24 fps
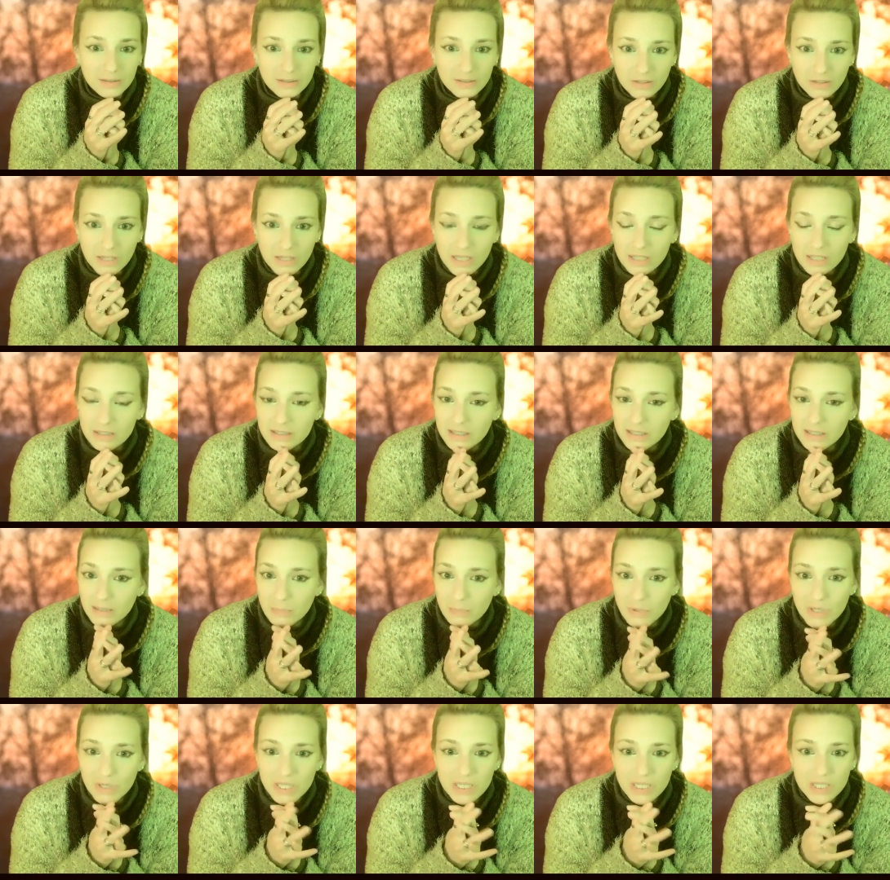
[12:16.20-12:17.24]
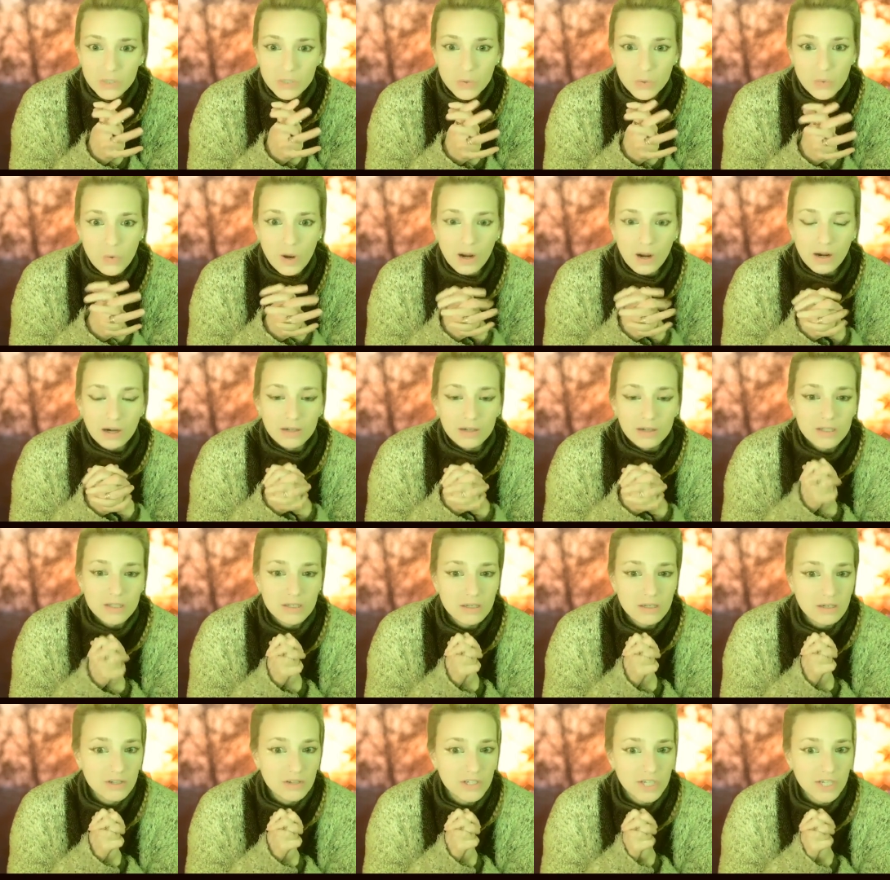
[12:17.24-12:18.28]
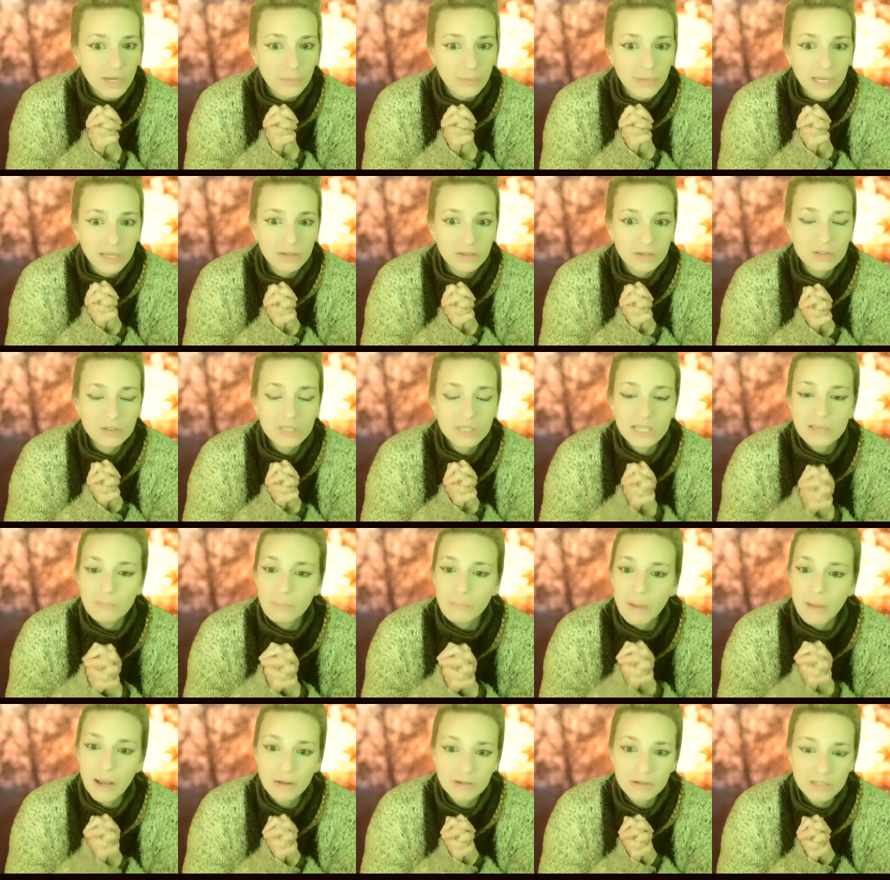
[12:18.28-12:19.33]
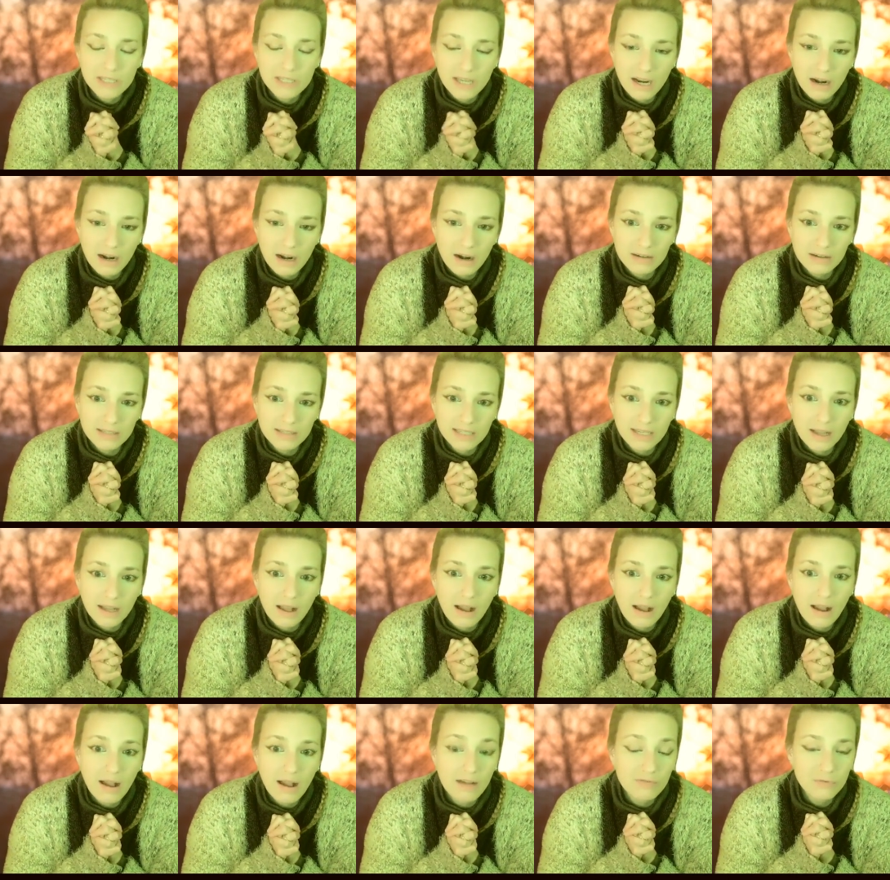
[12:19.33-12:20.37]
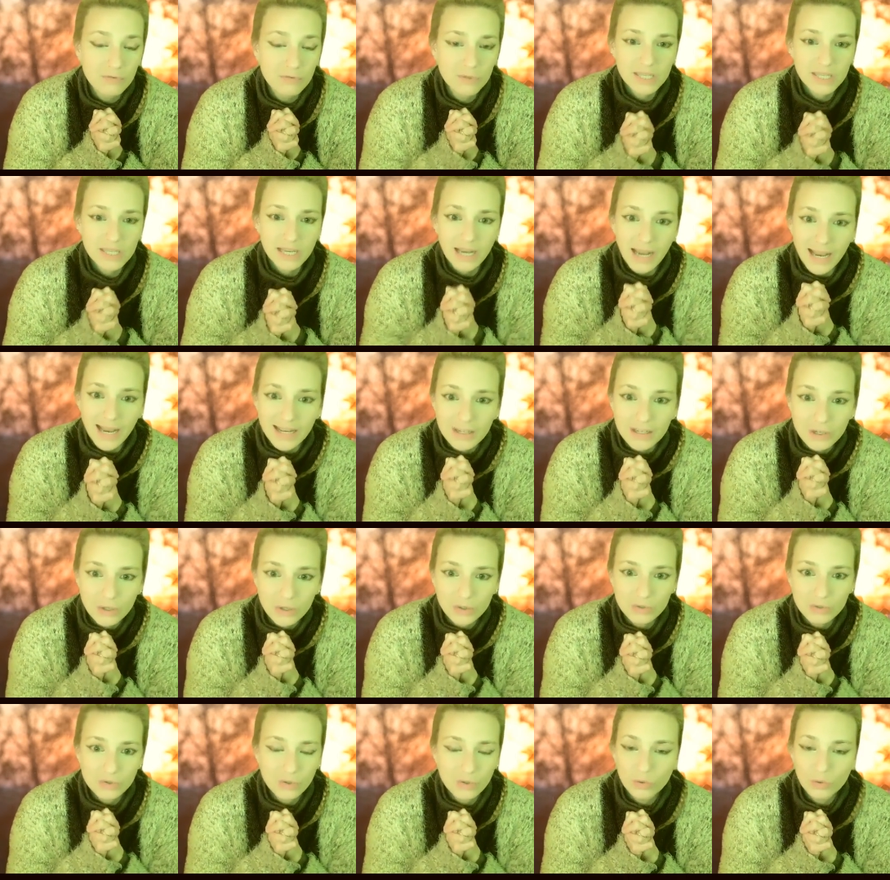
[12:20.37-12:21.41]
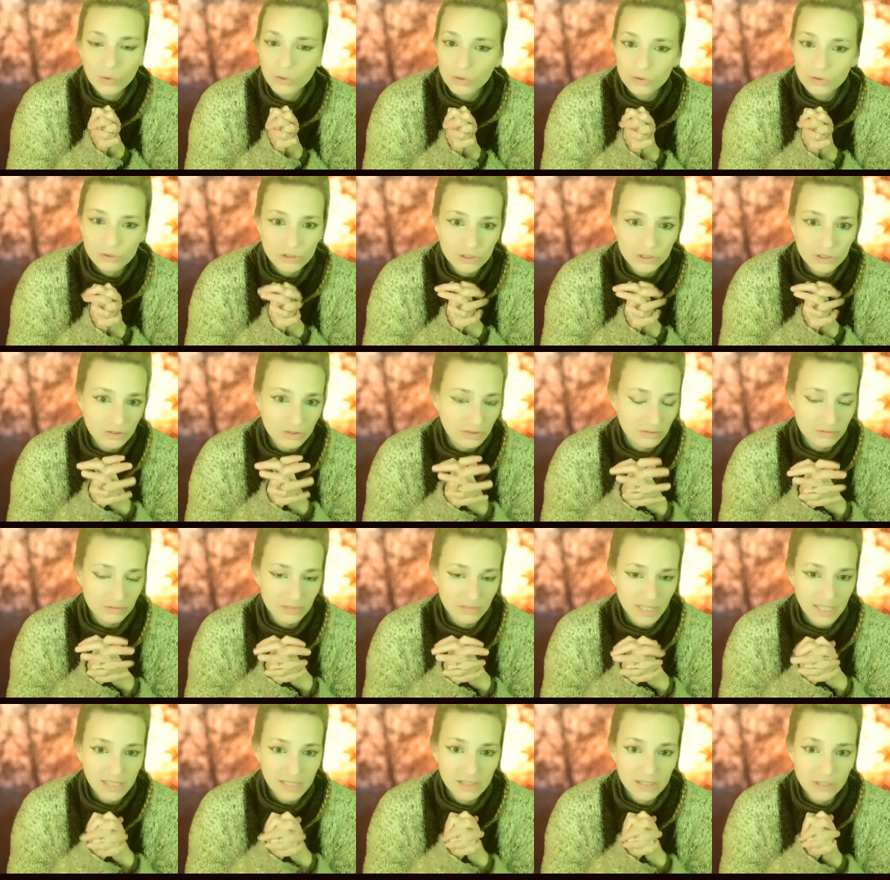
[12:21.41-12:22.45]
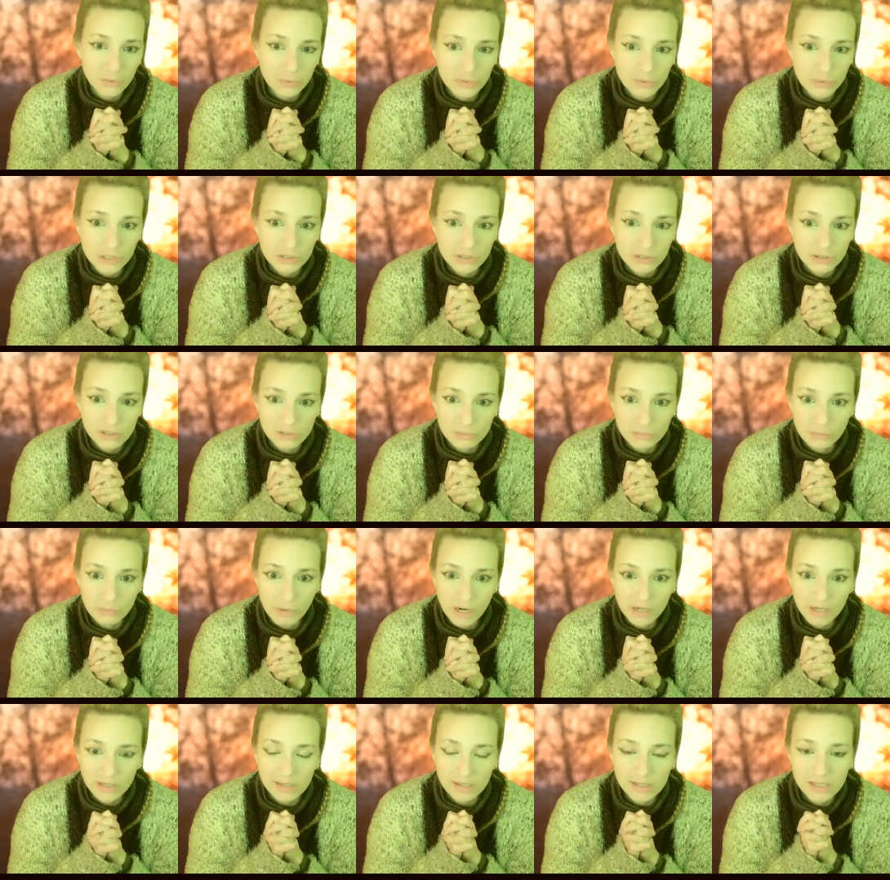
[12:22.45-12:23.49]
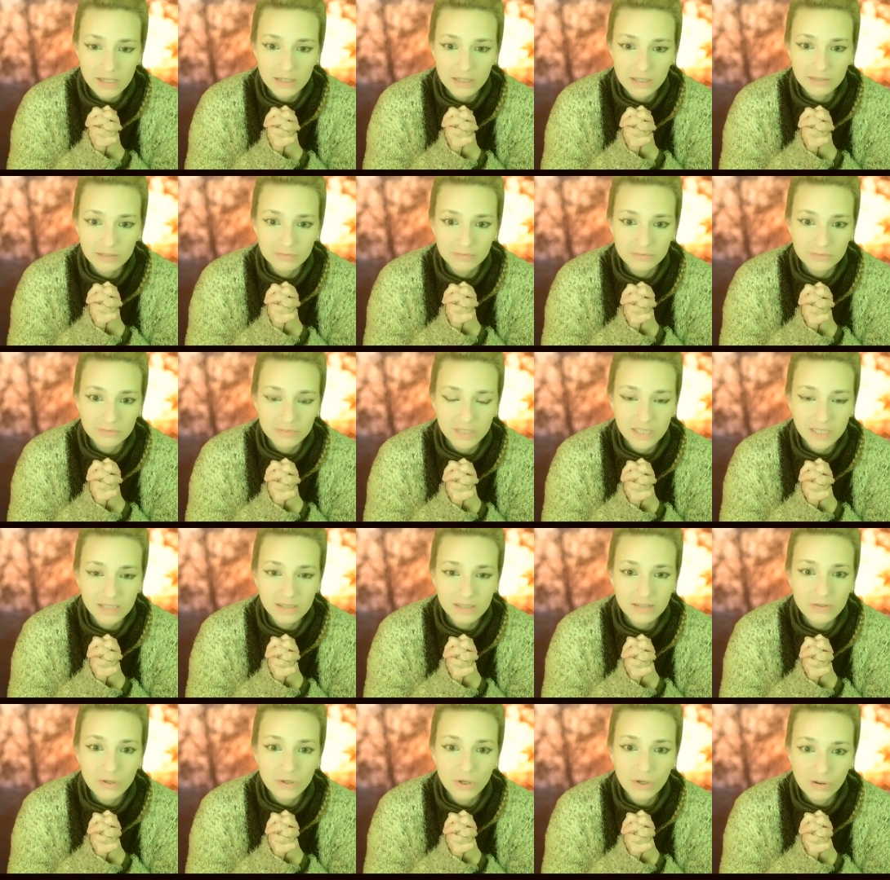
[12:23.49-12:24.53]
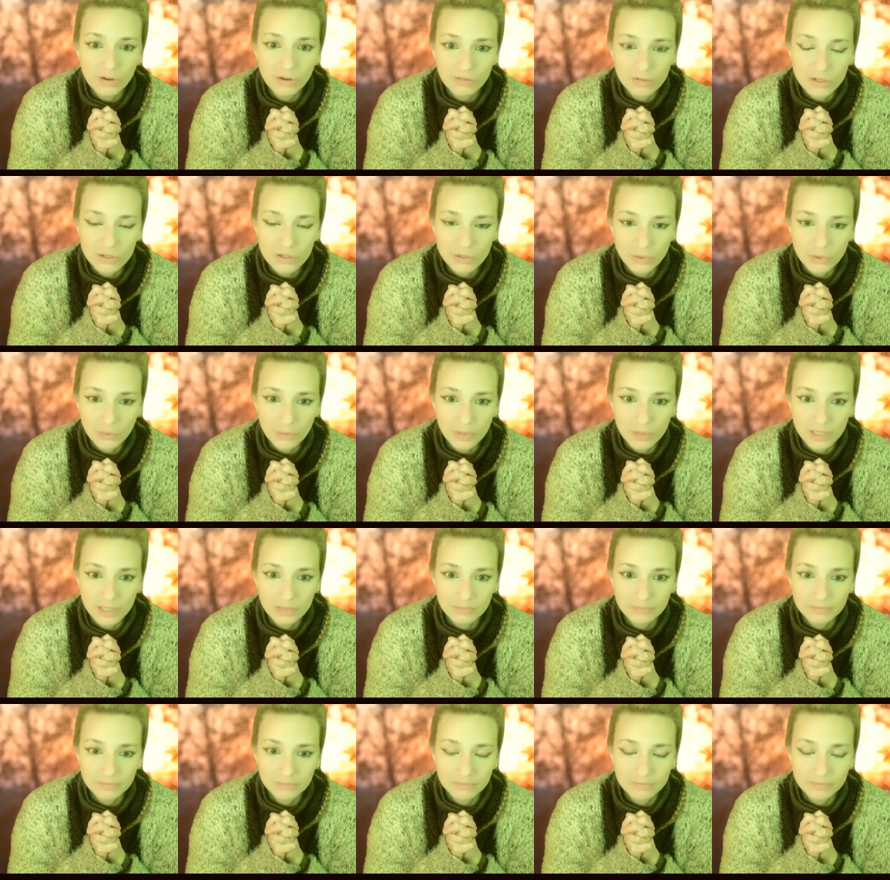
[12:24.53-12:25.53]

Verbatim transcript: again celebrities who are sharing the deep bond they are they have with their handlers or just any original spark here it is a cover story